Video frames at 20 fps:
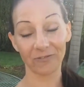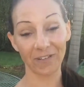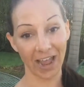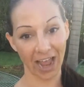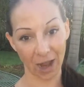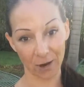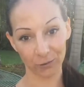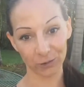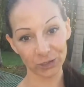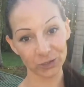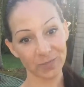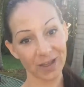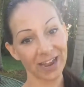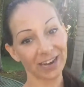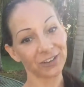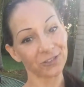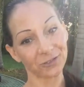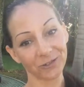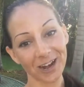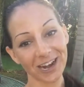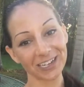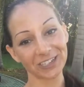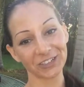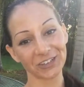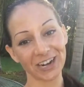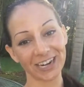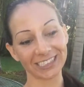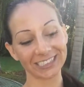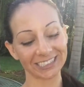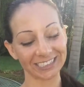hours back in the right
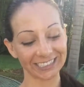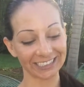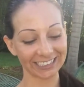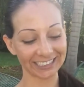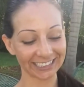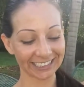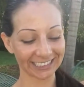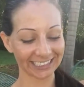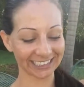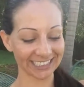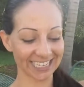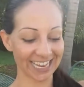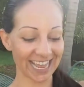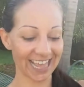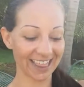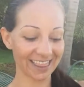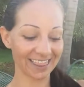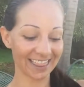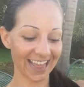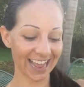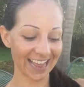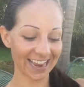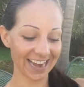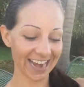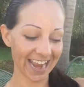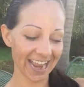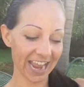direction, that